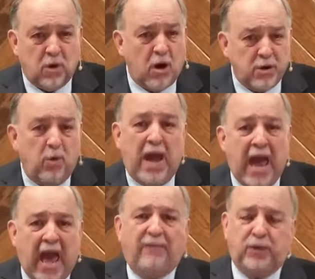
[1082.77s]
are no
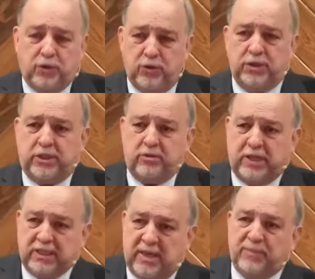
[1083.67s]
half truths that are
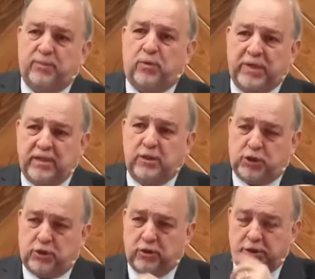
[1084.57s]
acceptable in the
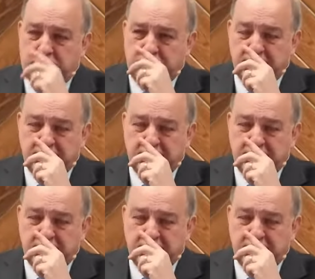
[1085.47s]
church.